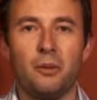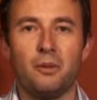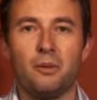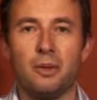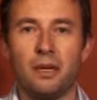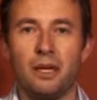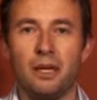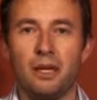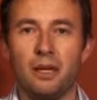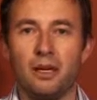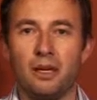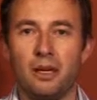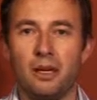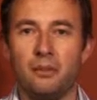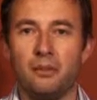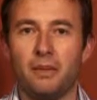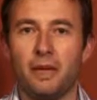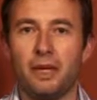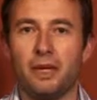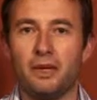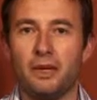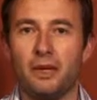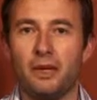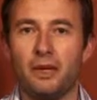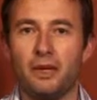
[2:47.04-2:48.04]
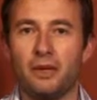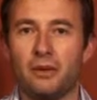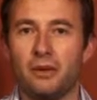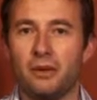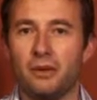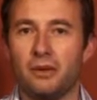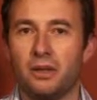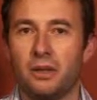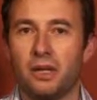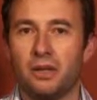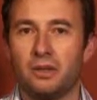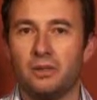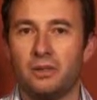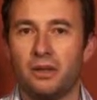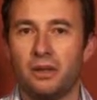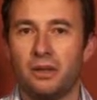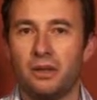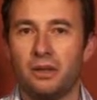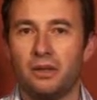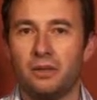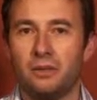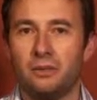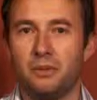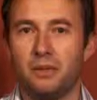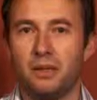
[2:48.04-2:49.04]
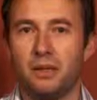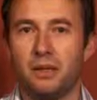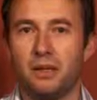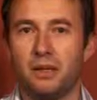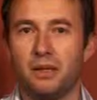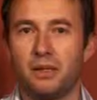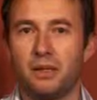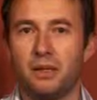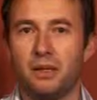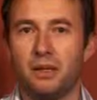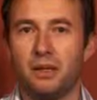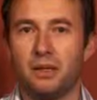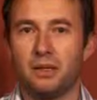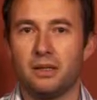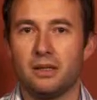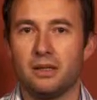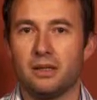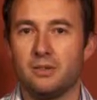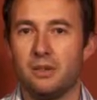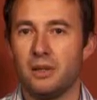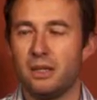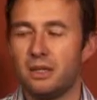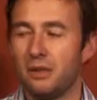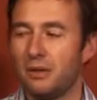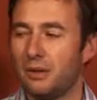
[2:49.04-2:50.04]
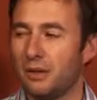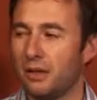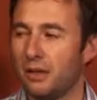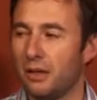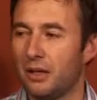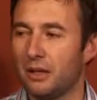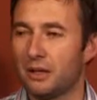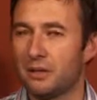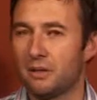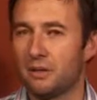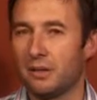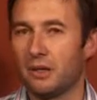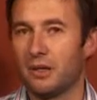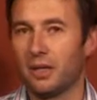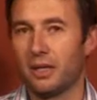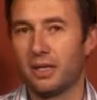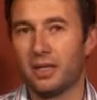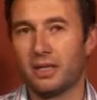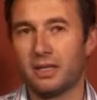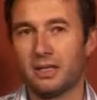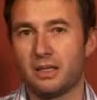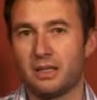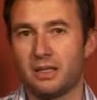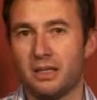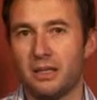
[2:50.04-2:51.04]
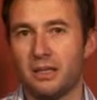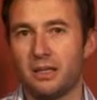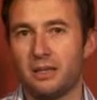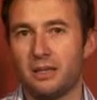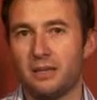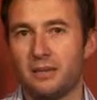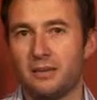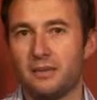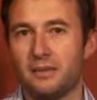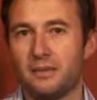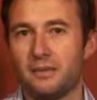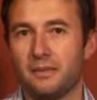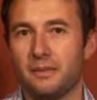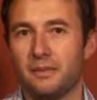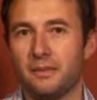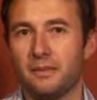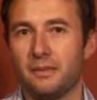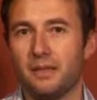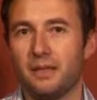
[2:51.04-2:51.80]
from the beginning, I made eye contact with these guys, especially on the guys on the right-hand side.